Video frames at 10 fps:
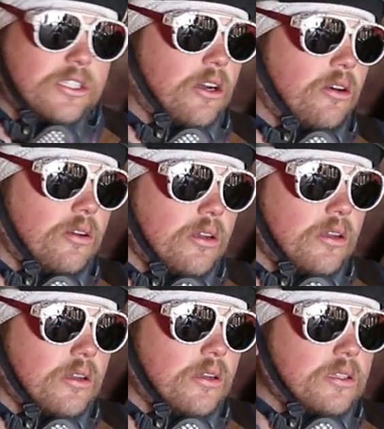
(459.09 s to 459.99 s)
So
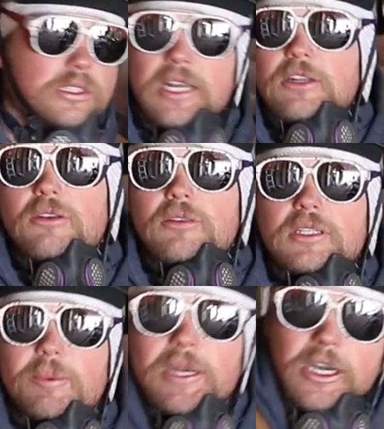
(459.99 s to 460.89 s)
stay tuned, let's make